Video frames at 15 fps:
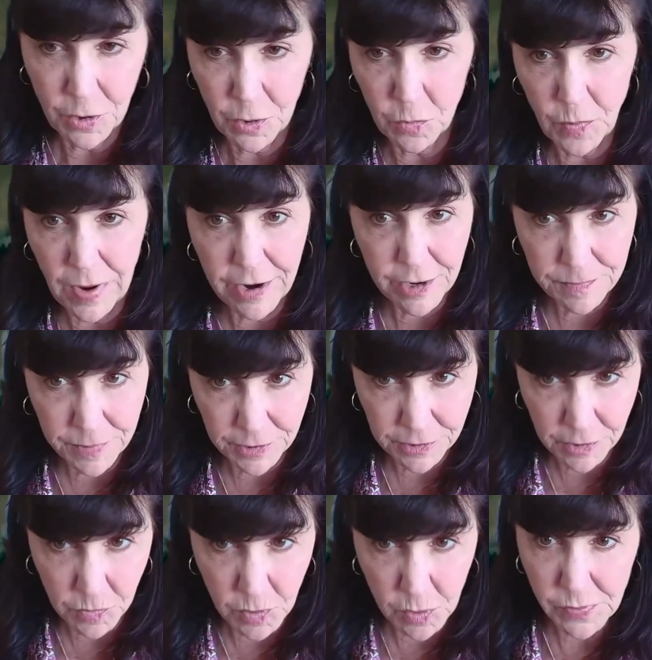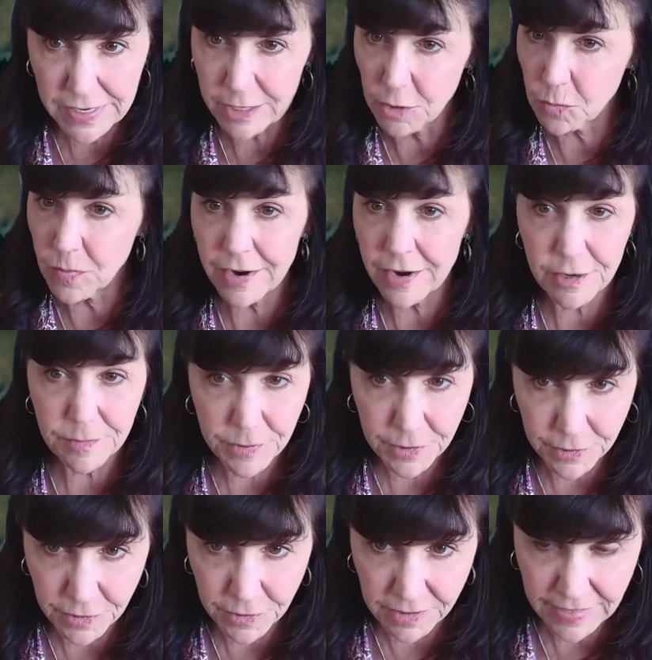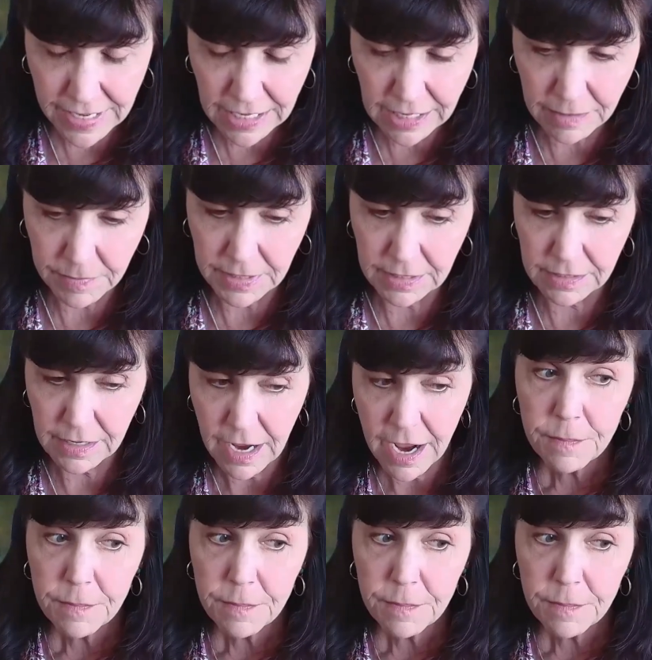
or where to put the WUI or where to put new development,